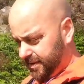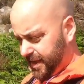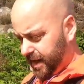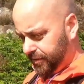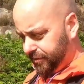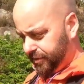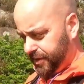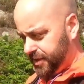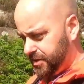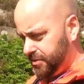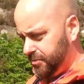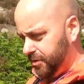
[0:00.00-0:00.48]

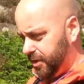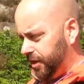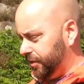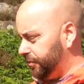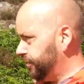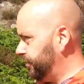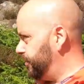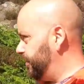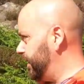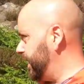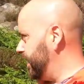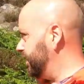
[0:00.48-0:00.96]
Definitely too hard
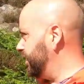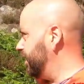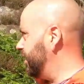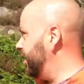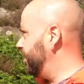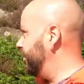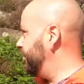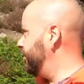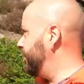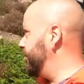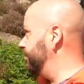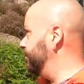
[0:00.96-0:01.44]
for me, a
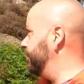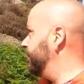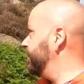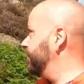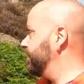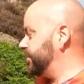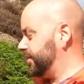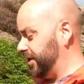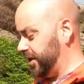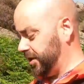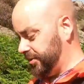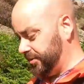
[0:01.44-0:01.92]
lot of them.
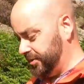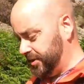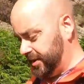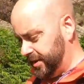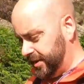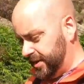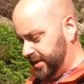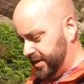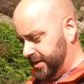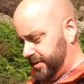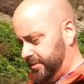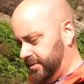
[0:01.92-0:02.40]
So
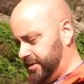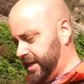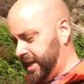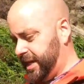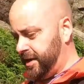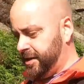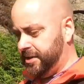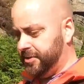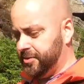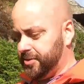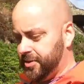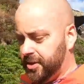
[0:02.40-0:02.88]
when
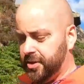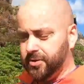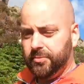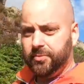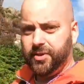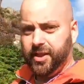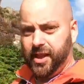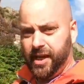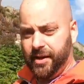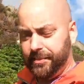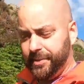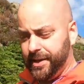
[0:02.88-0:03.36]
I used to come
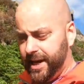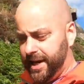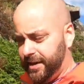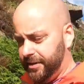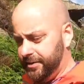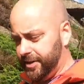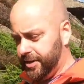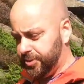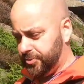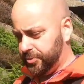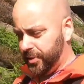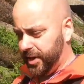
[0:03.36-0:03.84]
climbing
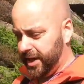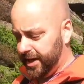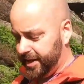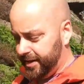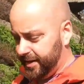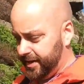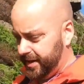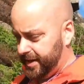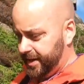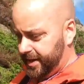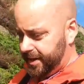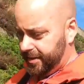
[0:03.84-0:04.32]
out this way,
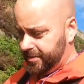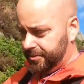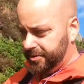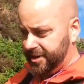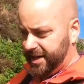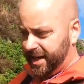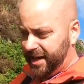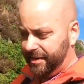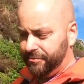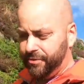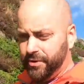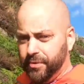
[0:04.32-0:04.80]
it was
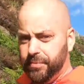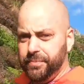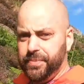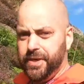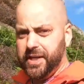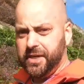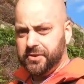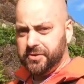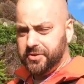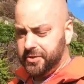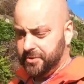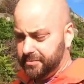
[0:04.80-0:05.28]
either on
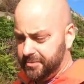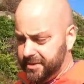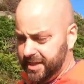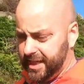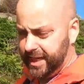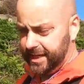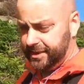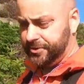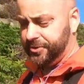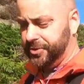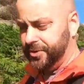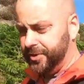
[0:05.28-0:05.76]
Birch's
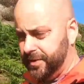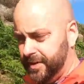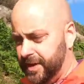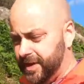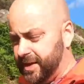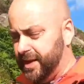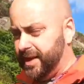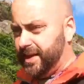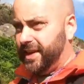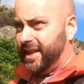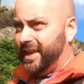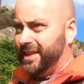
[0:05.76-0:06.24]
Edge.
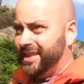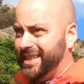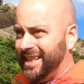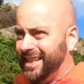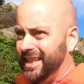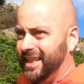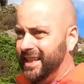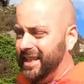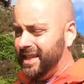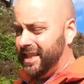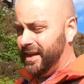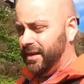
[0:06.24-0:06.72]
I did
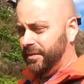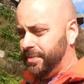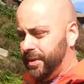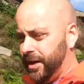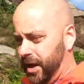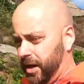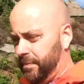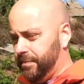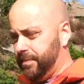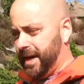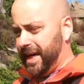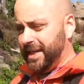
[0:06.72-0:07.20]
a little bit
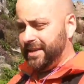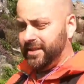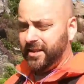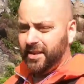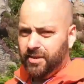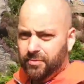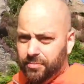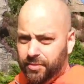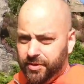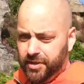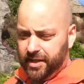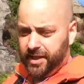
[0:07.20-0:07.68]
on
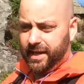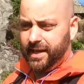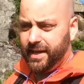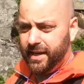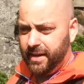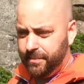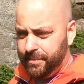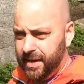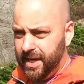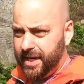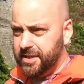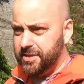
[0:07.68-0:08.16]
Baslow, but the
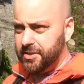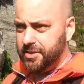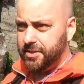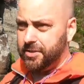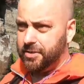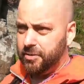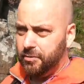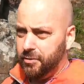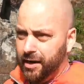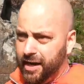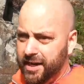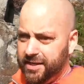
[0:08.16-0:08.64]
edges
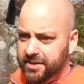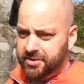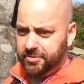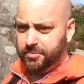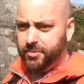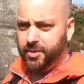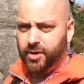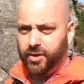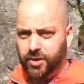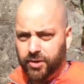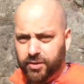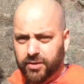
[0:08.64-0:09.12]
are quite
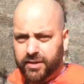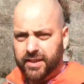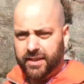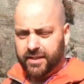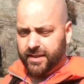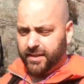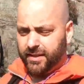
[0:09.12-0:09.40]
small.